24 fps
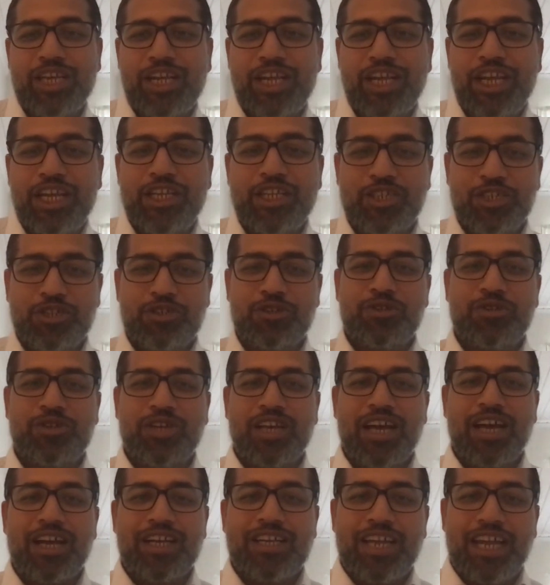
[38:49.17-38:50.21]
into
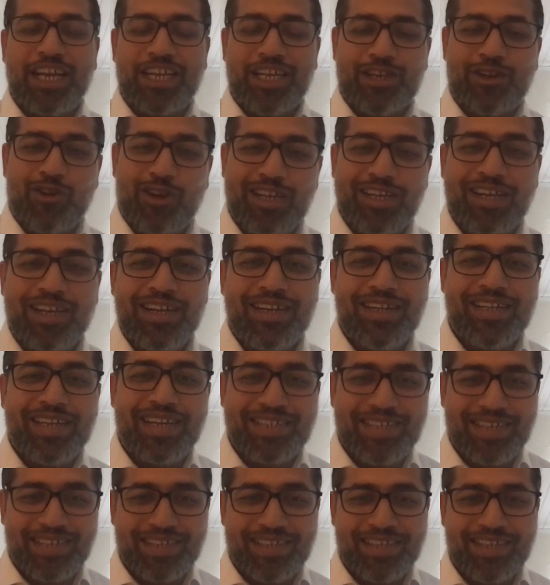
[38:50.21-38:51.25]
a categorical
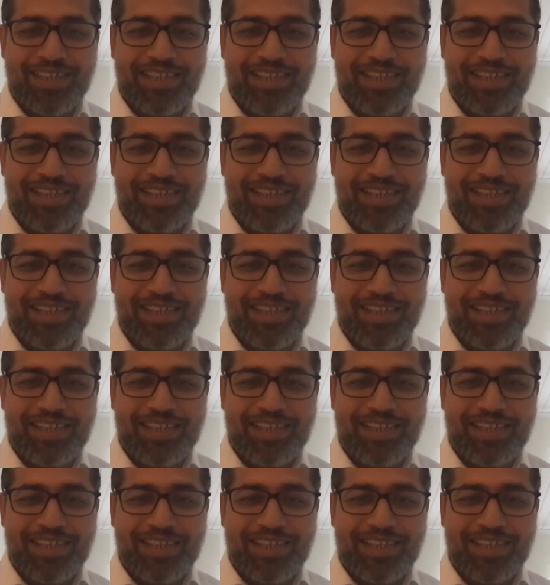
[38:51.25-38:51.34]
data.